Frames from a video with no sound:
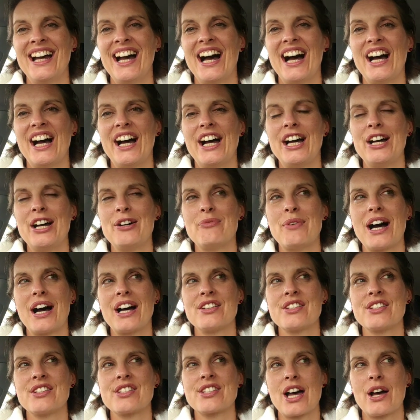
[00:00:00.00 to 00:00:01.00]

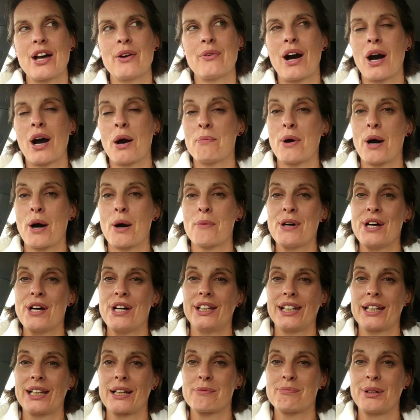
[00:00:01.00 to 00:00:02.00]
and so I'll pop
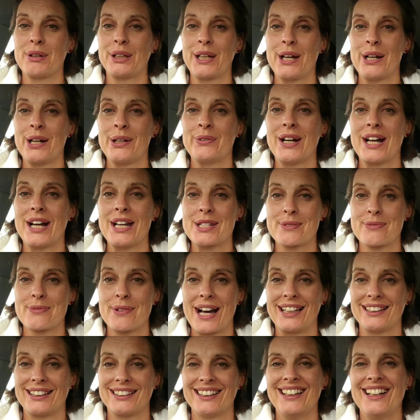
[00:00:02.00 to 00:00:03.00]
her link below as
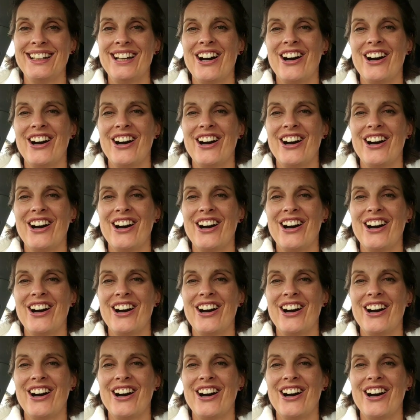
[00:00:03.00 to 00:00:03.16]
well.